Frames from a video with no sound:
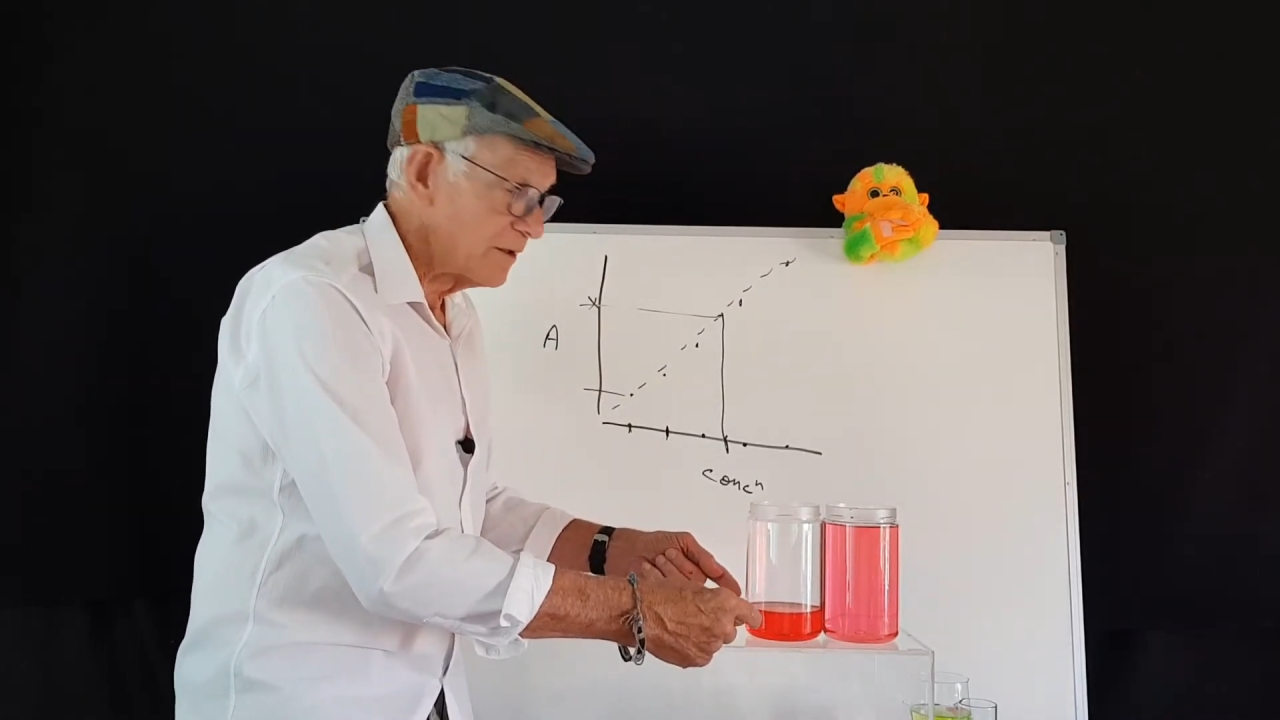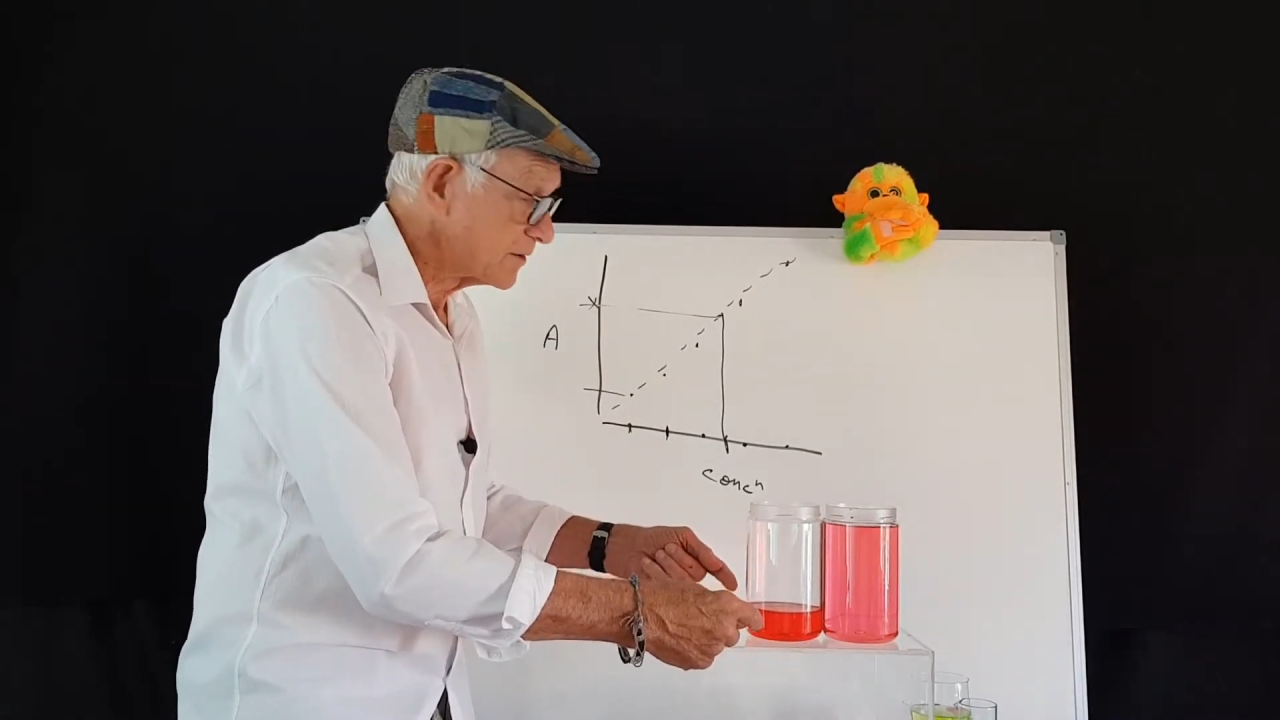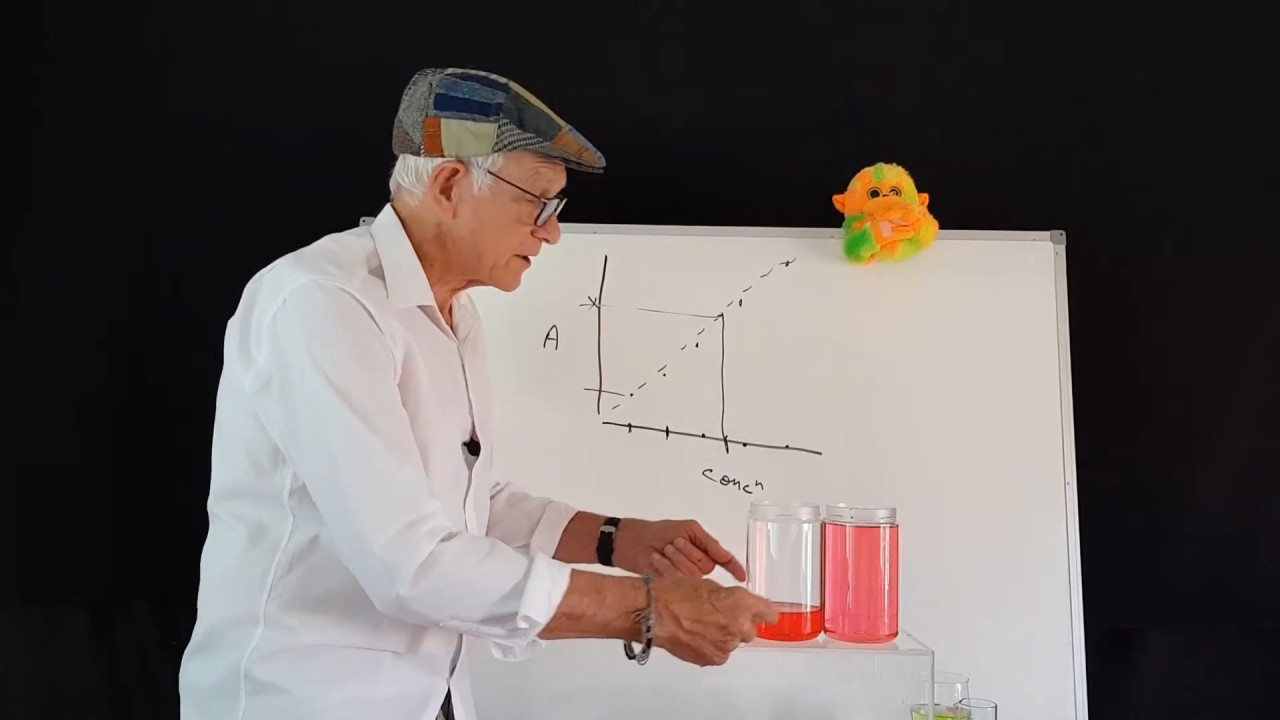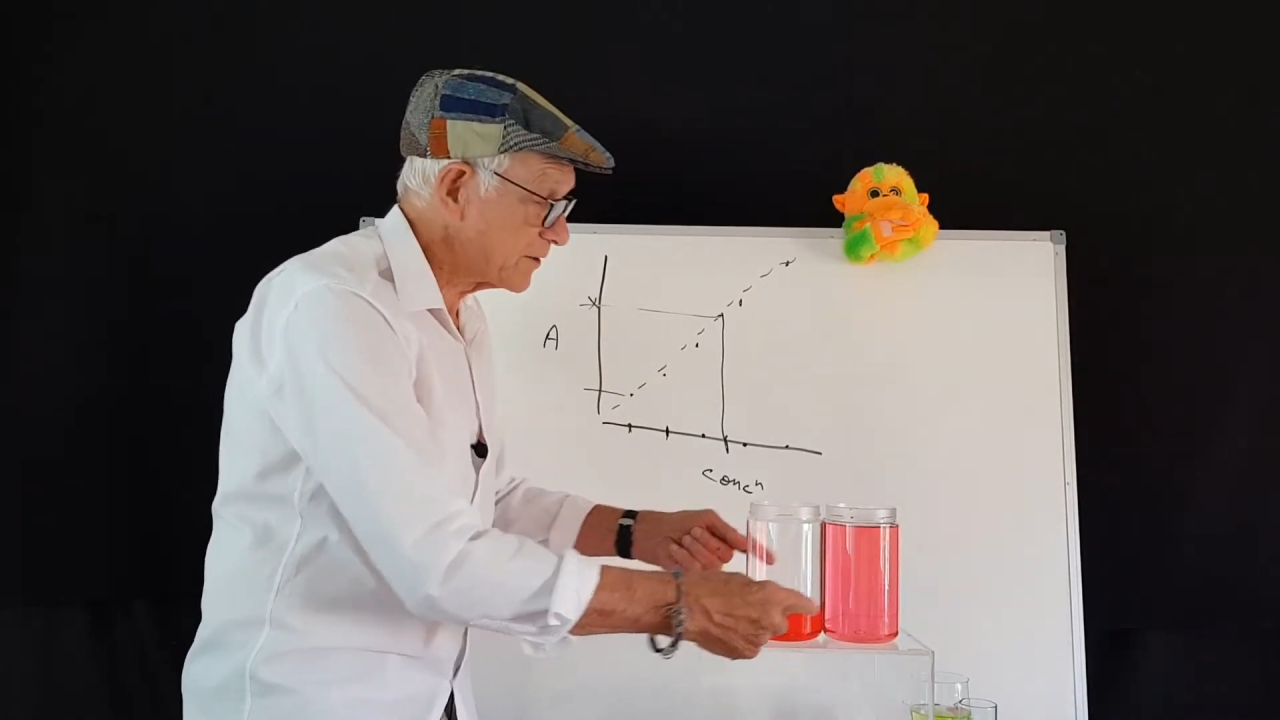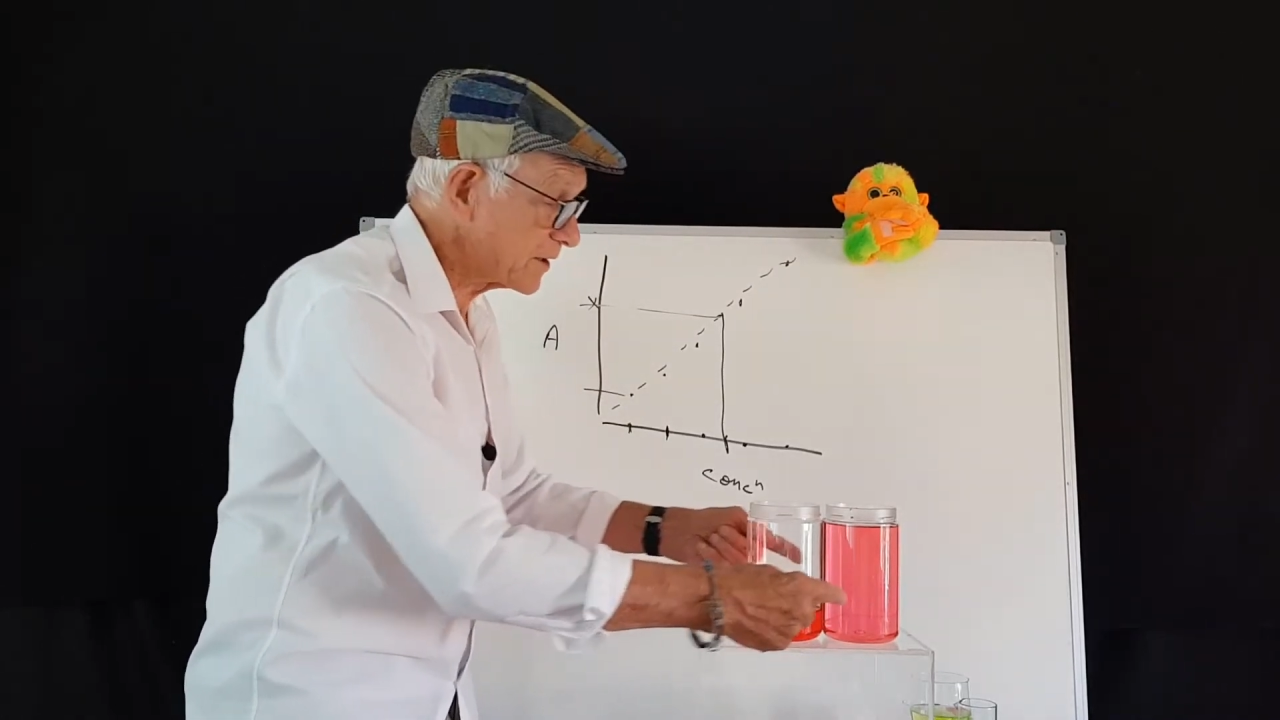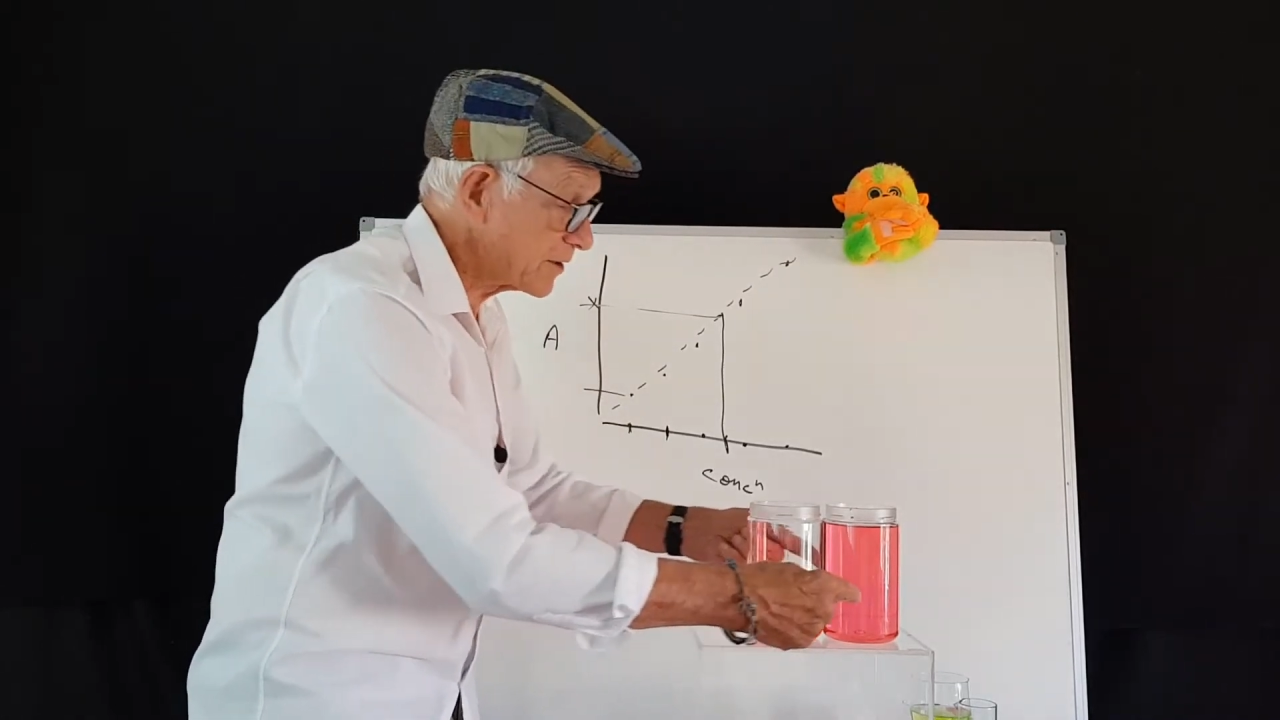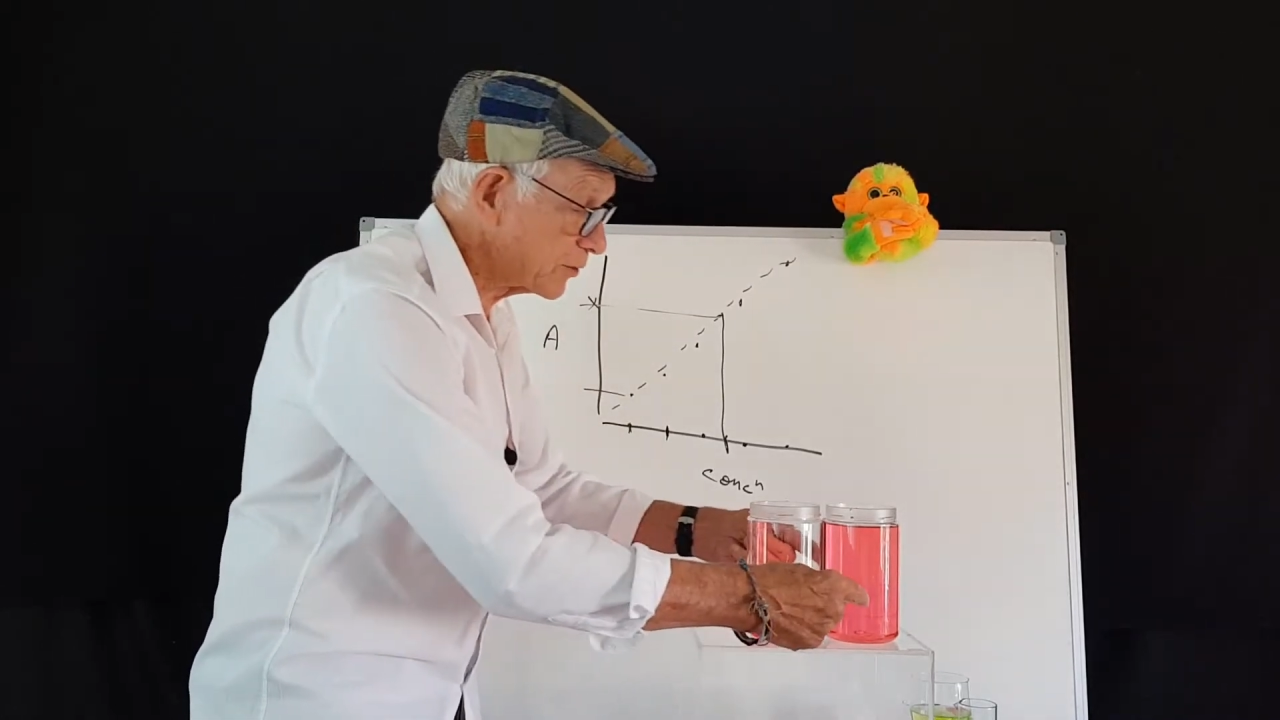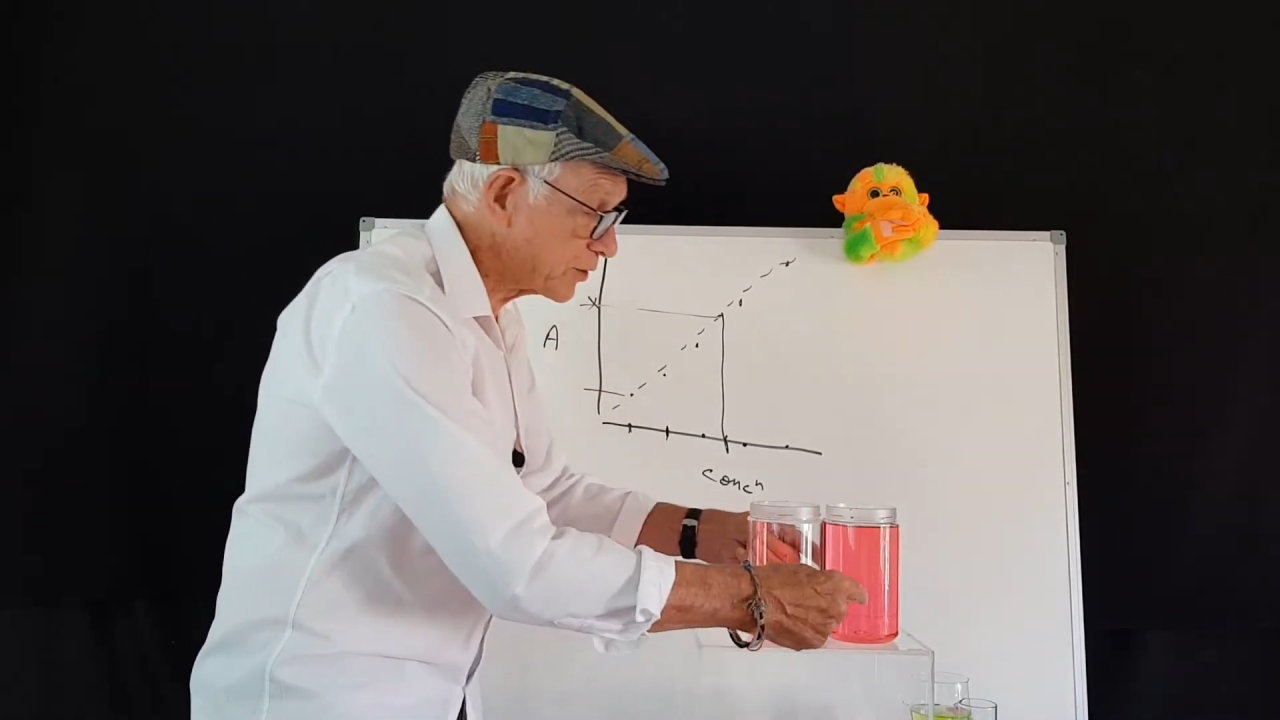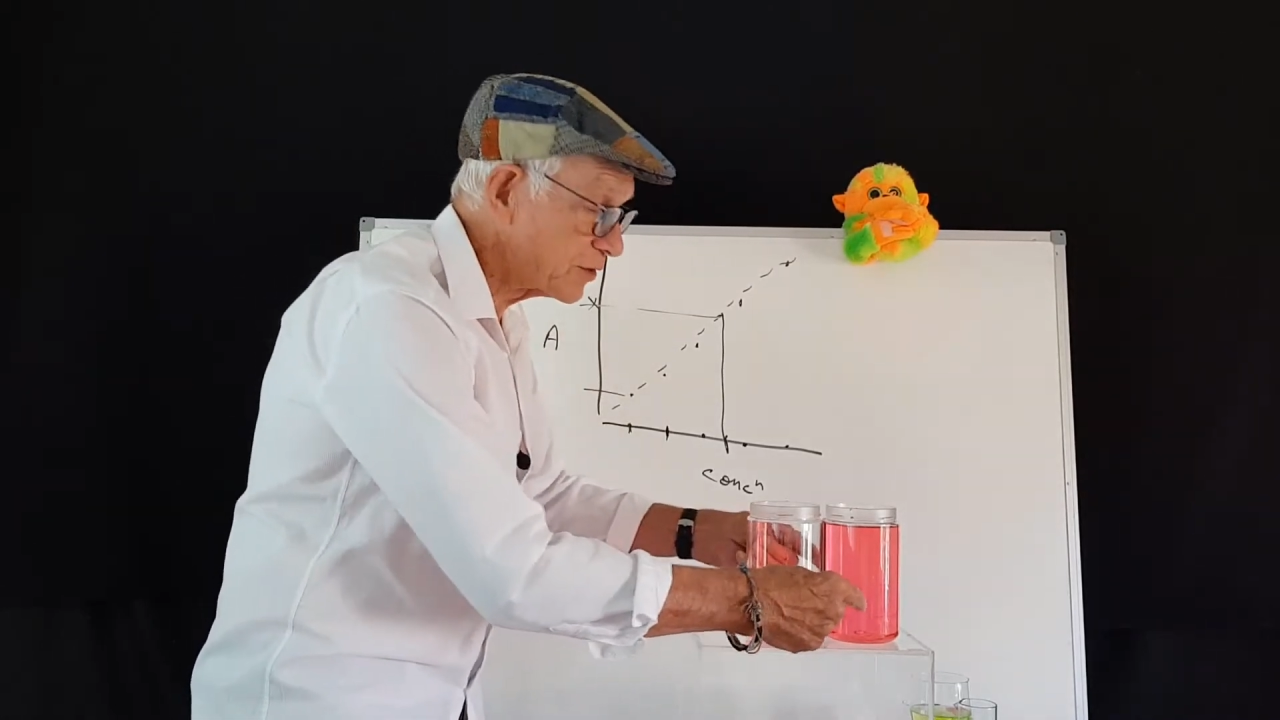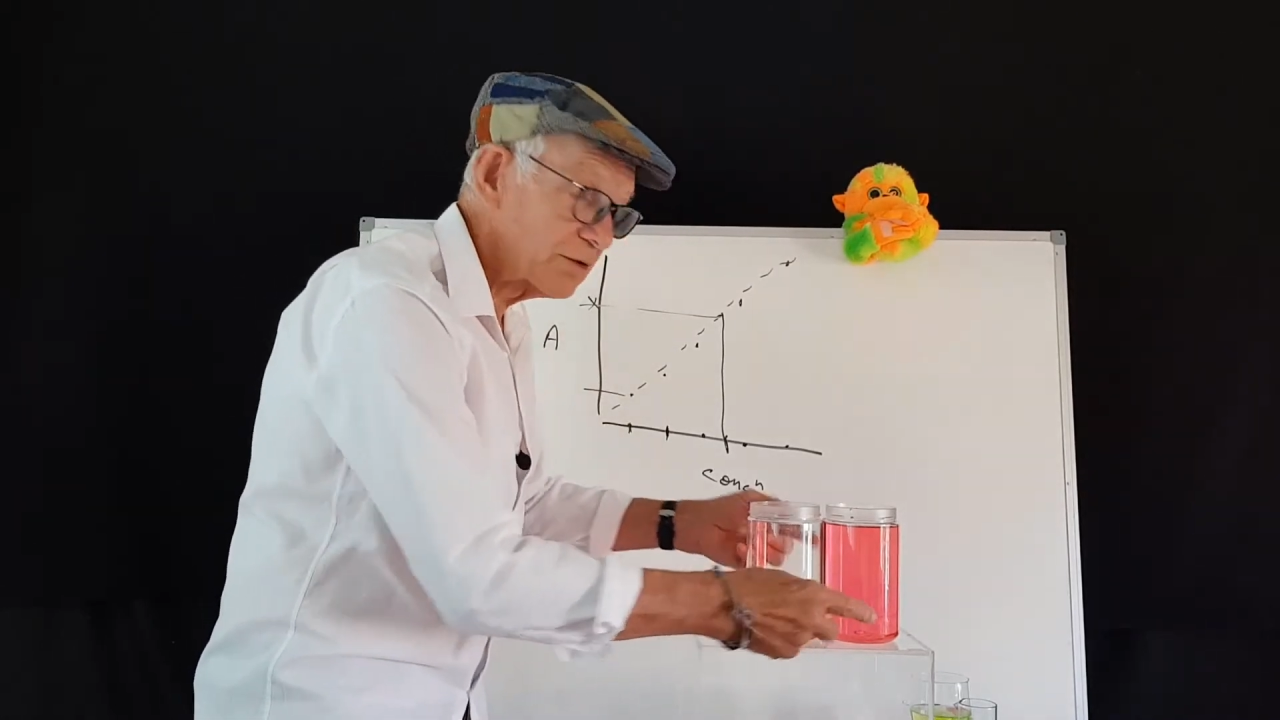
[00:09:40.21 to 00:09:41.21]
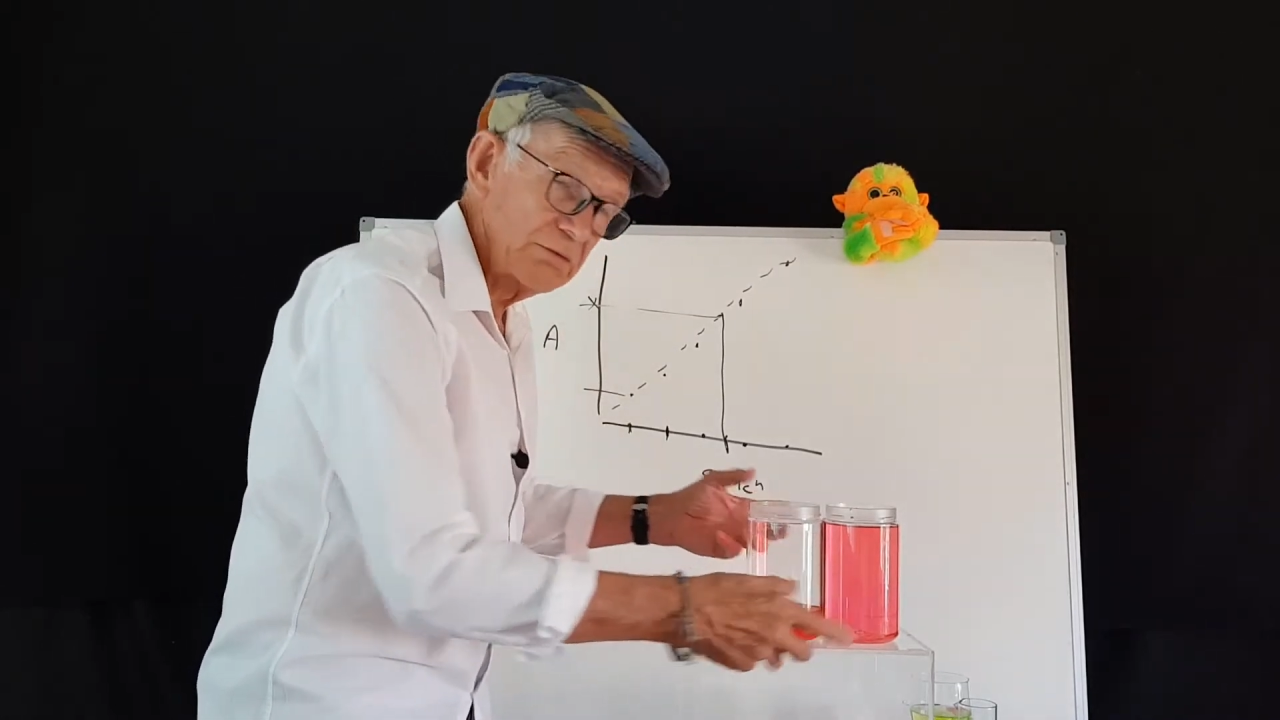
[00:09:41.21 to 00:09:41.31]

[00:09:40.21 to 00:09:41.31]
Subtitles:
So this looks